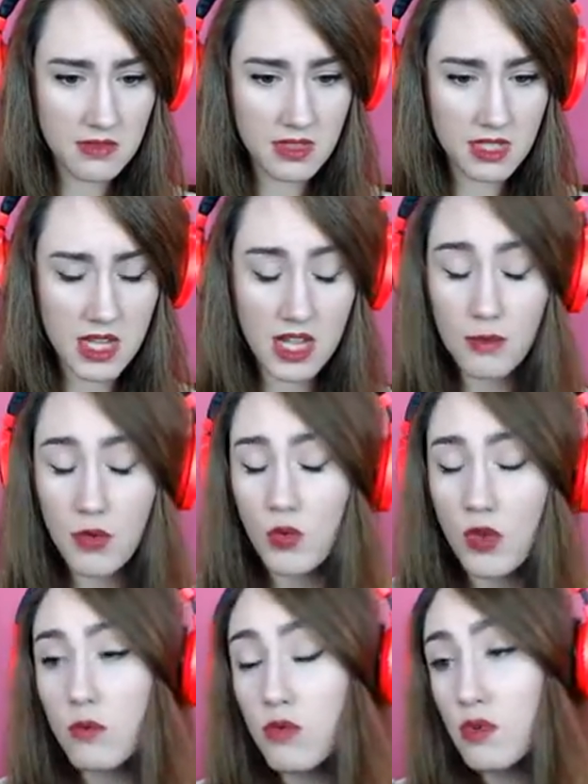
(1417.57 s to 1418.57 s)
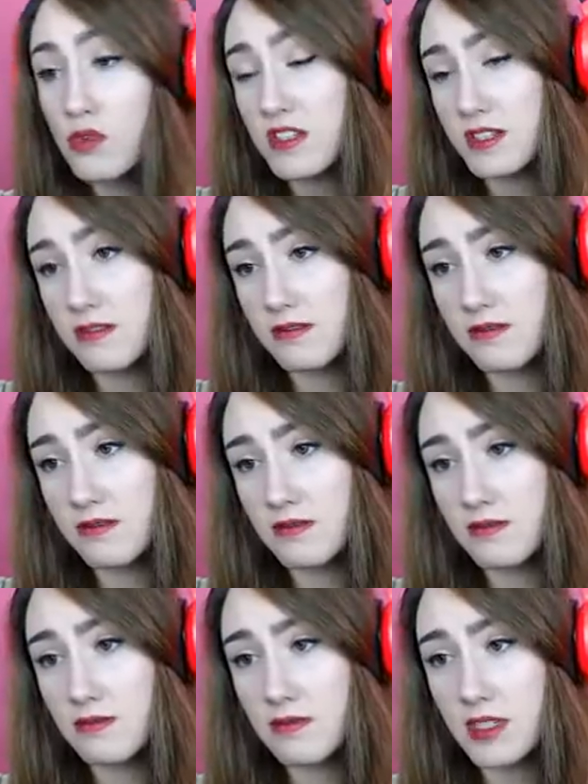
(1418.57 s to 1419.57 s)
I'm a Grey Warden.
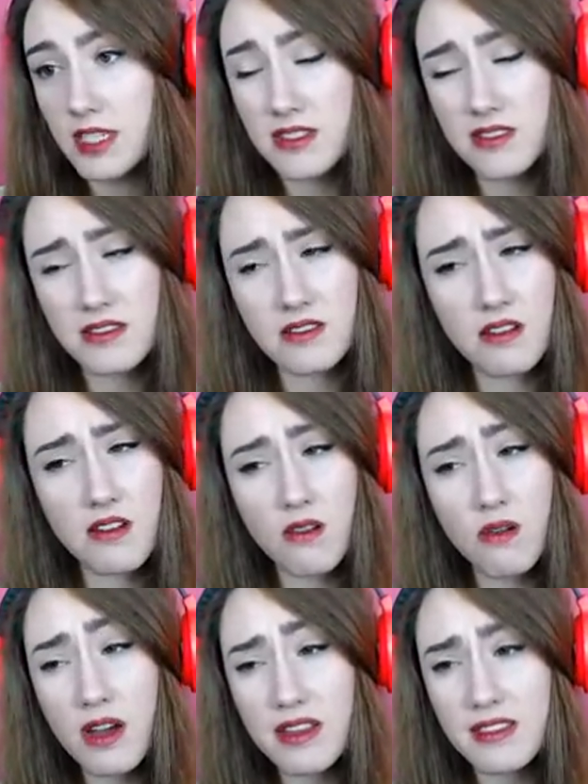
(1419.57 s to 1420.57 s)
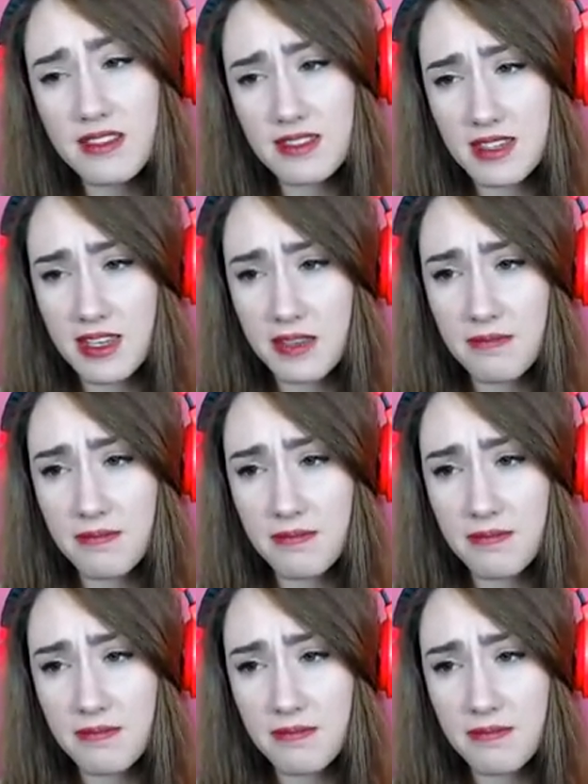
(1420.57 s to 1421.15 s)
It's not quite the same.